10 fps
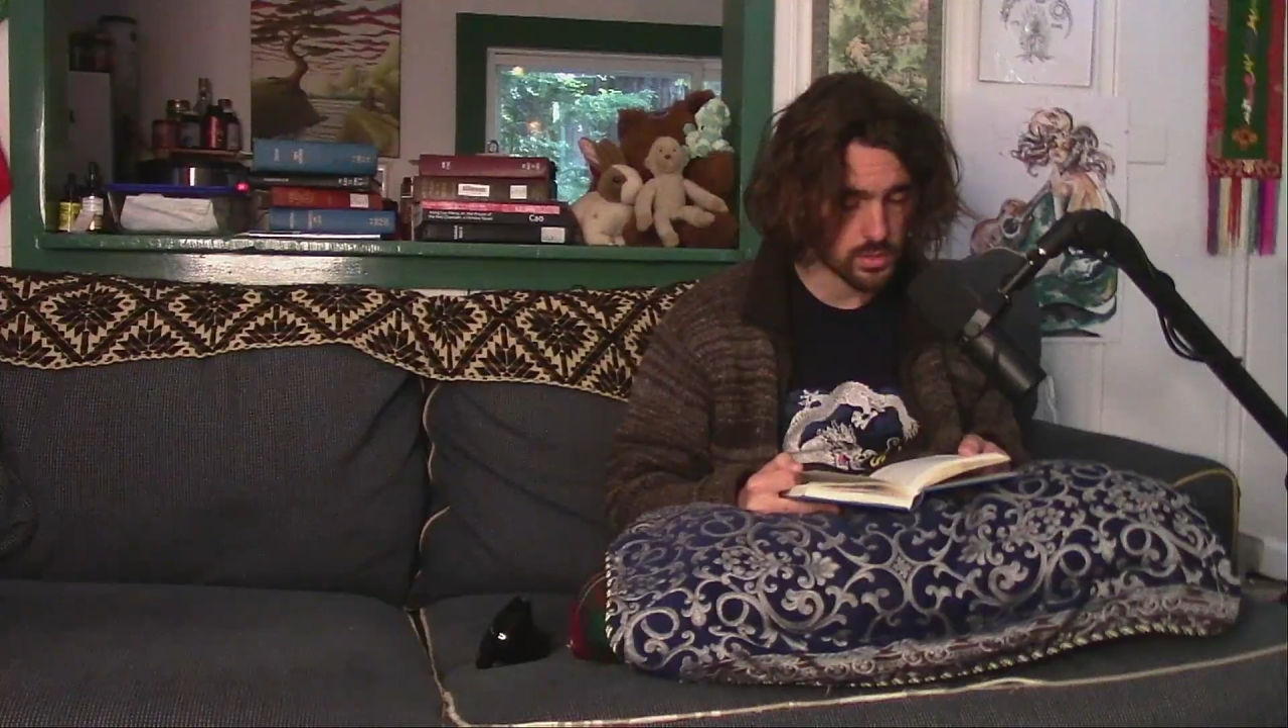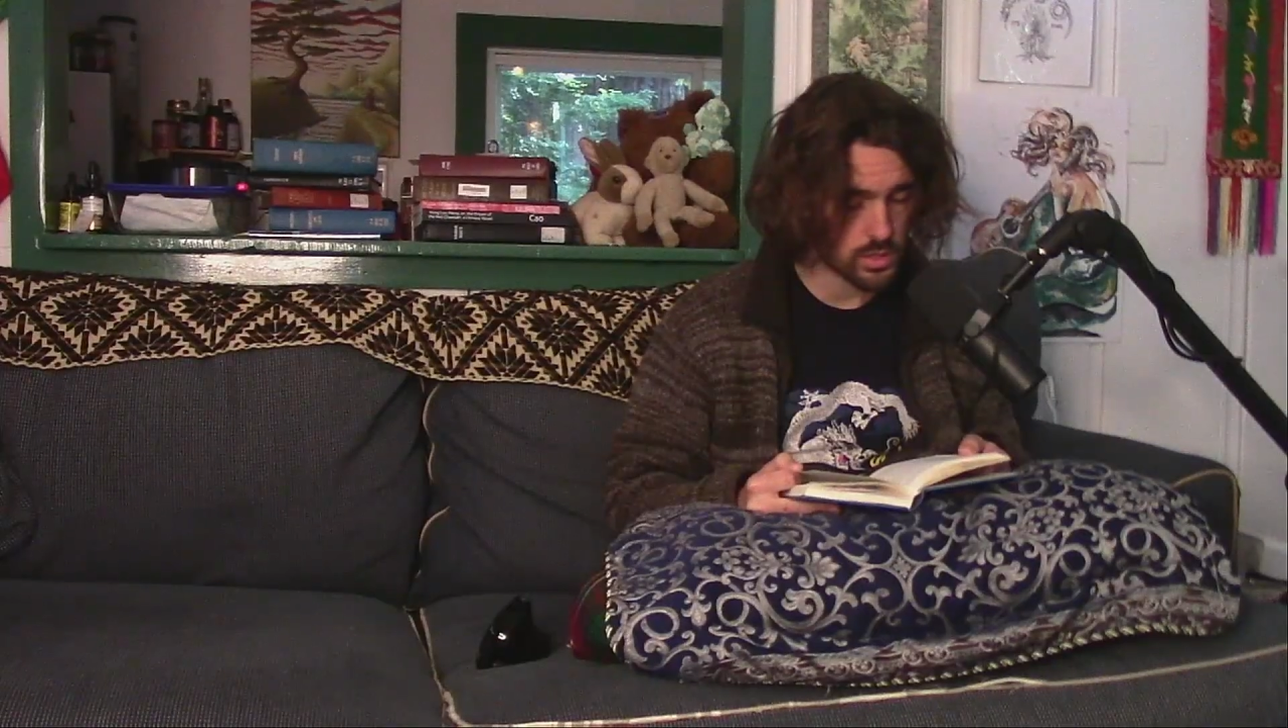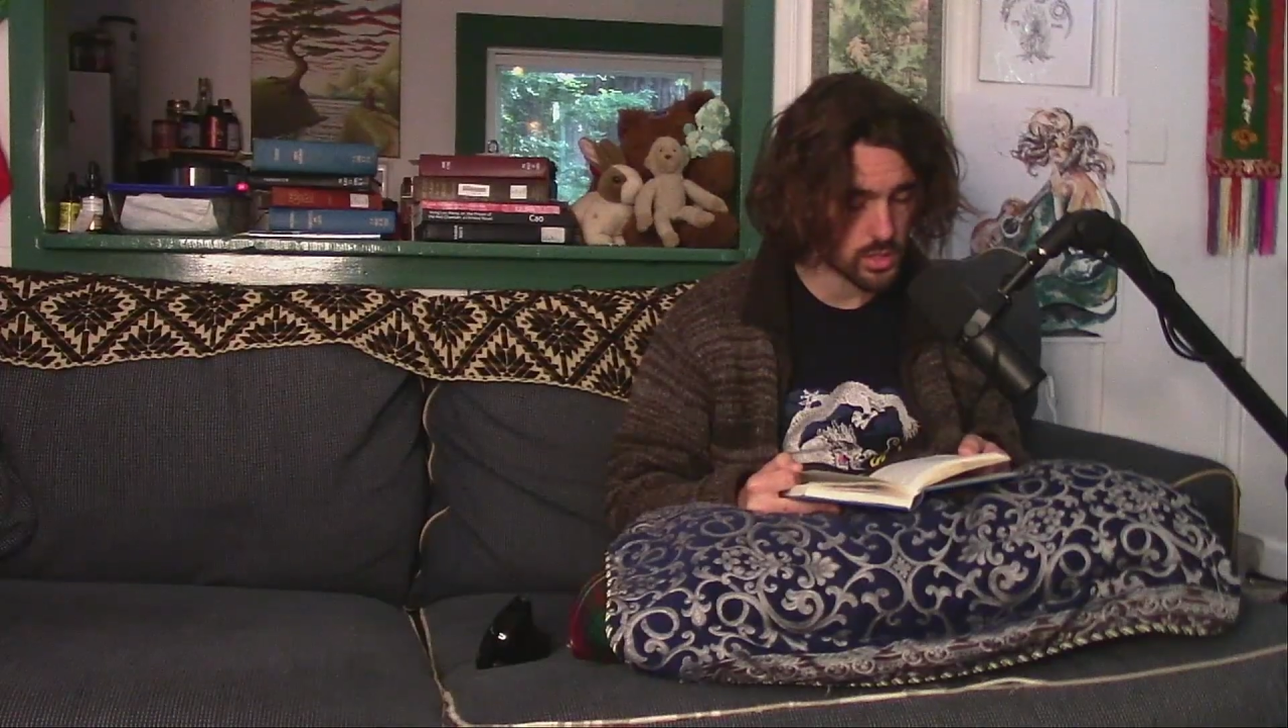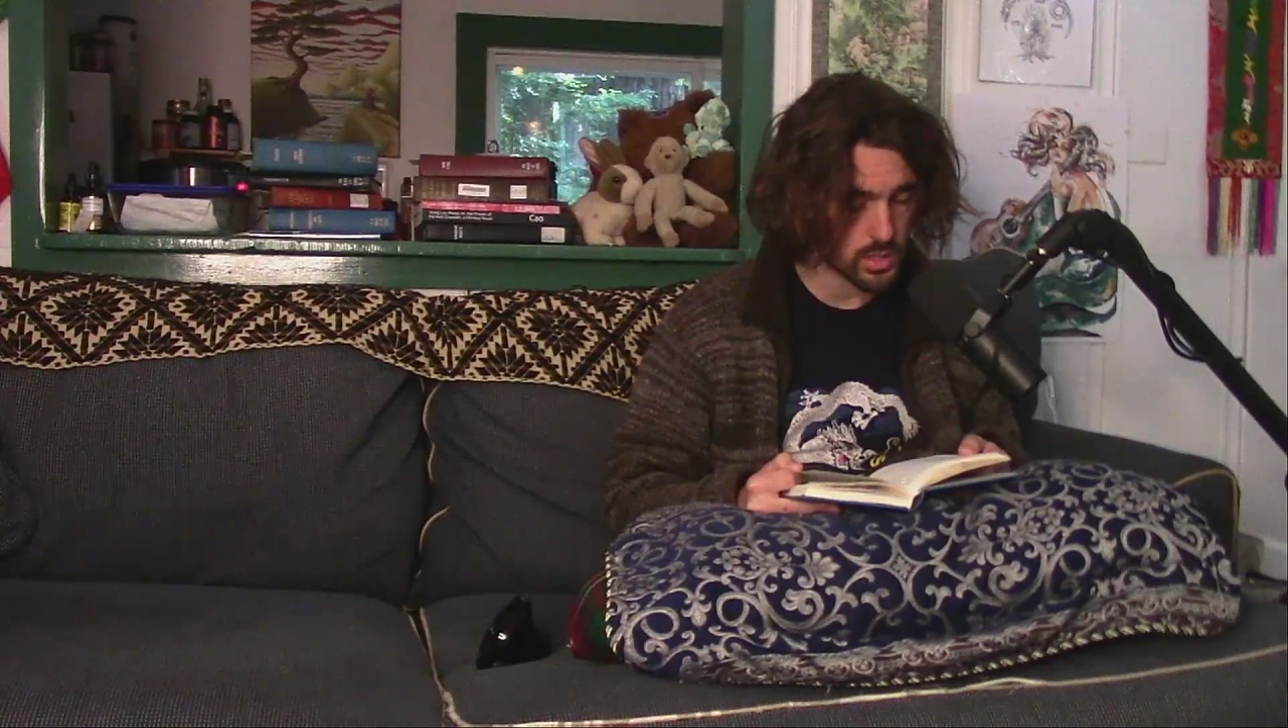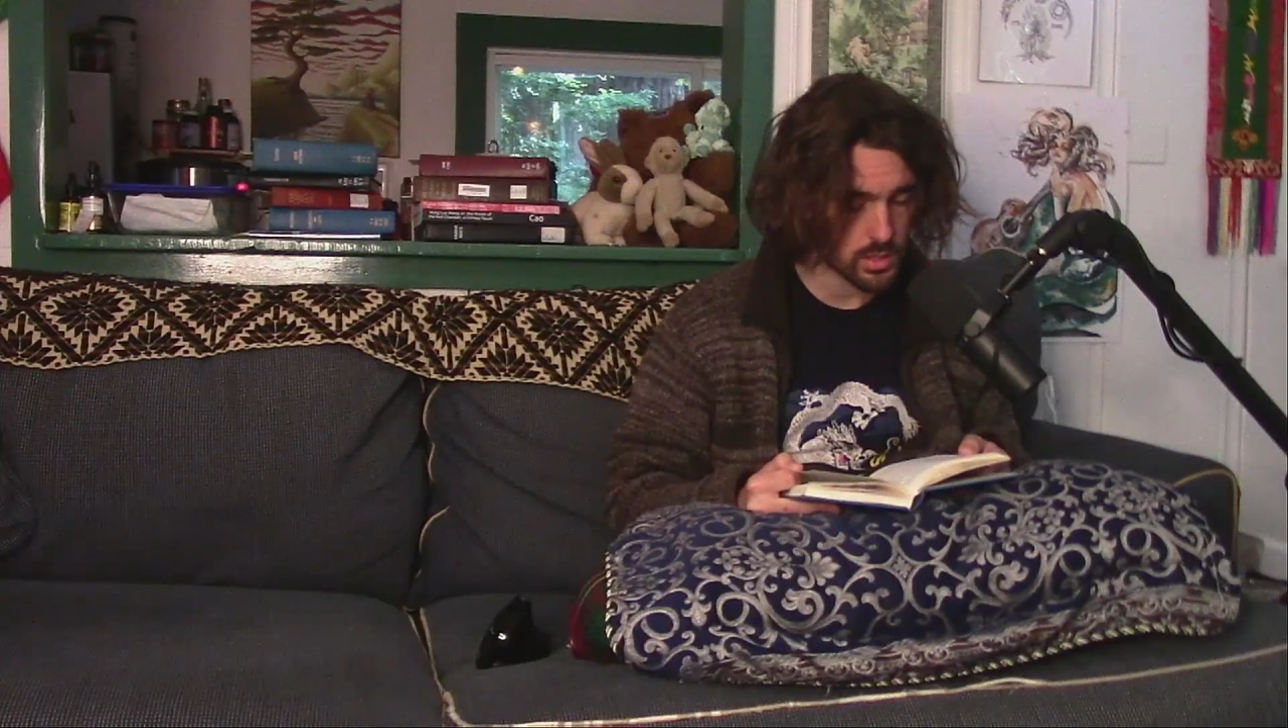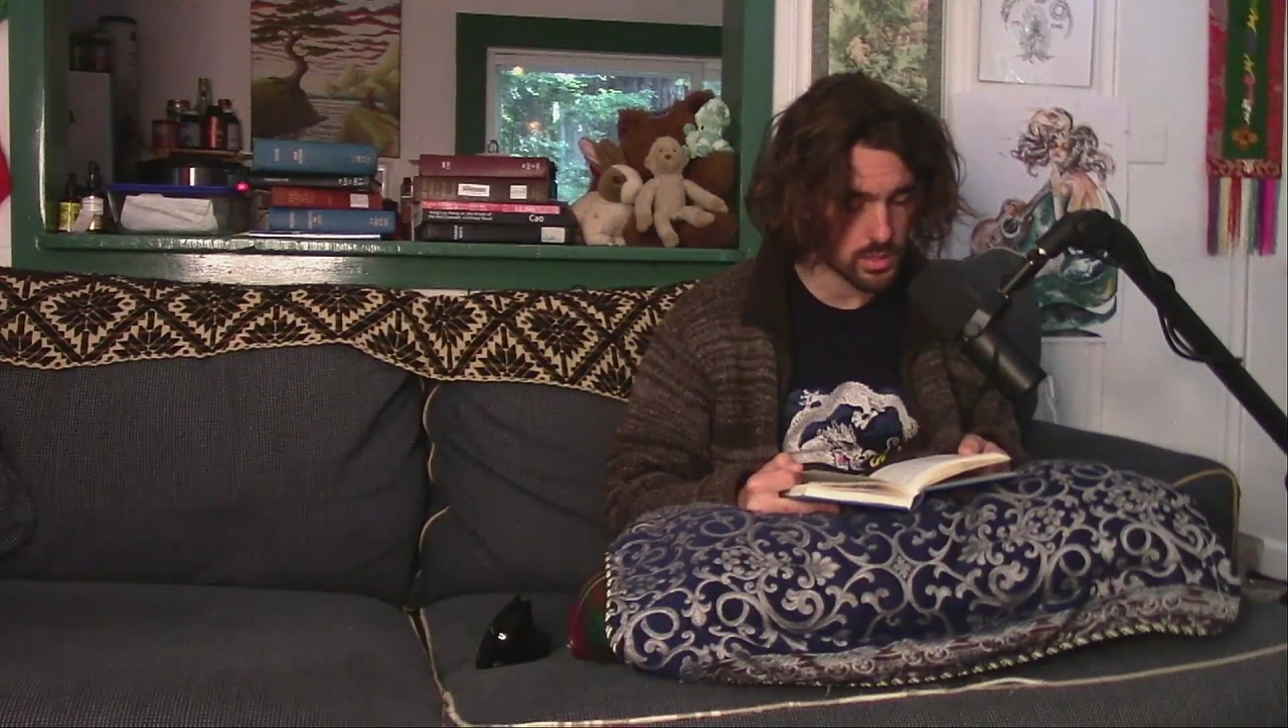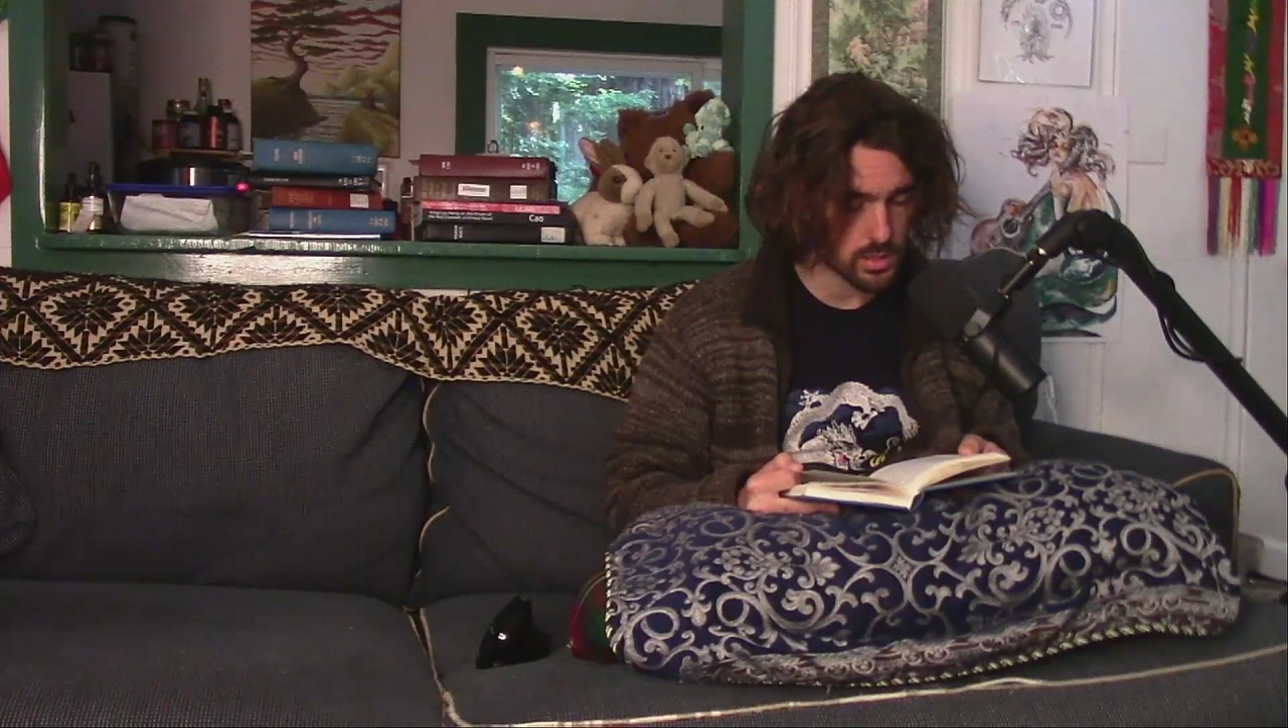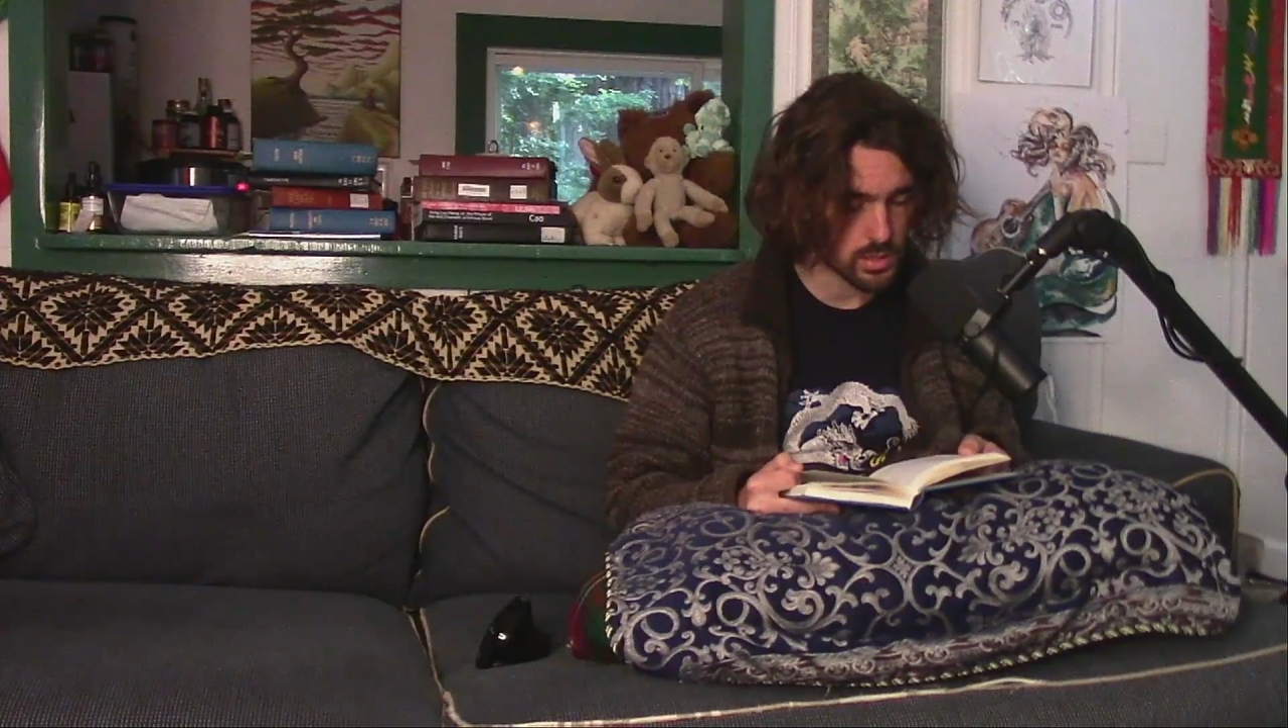justice